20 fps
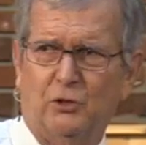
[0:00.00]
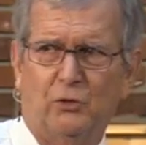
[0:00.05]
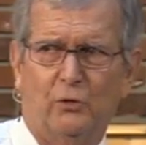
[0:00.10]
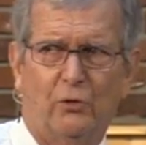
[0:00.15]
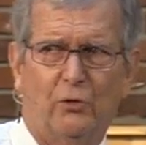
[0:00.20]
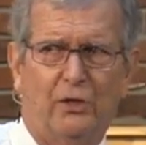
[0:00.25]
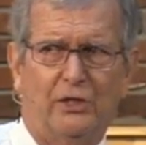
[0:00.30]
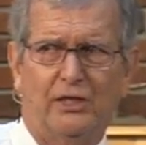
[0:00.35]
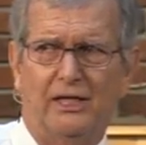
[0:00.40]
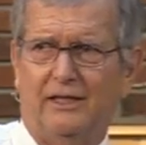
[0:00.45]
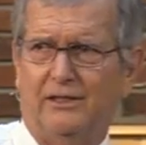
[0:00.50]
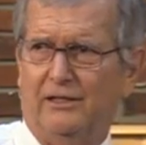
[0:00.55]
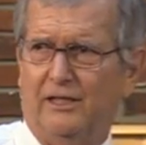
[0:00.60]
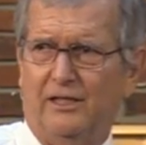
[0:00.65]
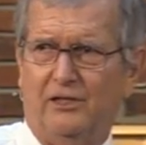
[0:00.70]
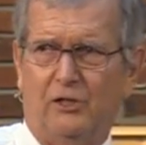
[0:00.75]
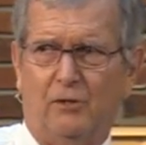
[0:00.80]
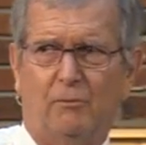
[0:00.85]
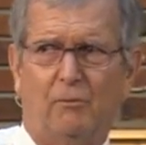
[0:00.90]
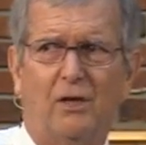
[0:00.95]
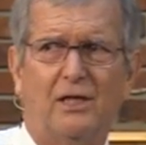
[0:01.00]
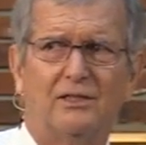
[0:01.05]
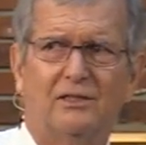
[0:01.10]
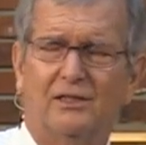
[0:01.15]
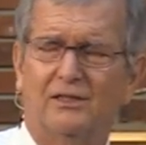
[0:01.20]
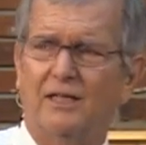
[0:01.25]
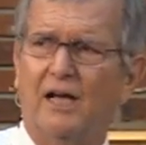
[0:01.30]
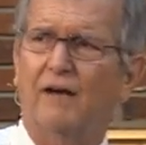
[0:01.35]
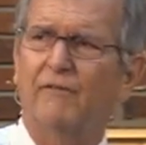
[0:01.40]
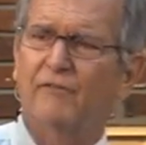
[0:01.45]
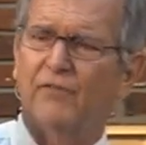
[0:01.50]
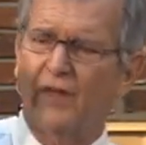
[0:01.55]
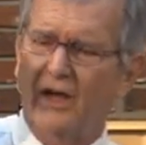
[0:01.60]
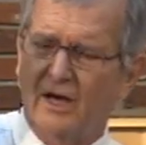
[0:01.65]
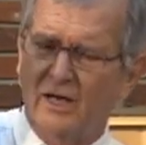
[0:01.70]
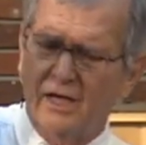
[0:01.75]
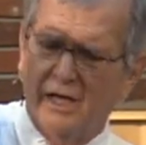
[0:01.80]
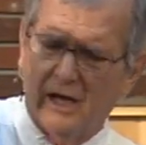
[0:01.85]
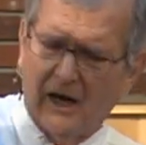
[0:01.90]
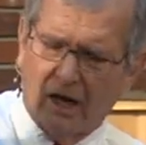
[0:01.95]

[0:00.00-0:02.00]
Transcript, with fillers: who are in, in the presence of the,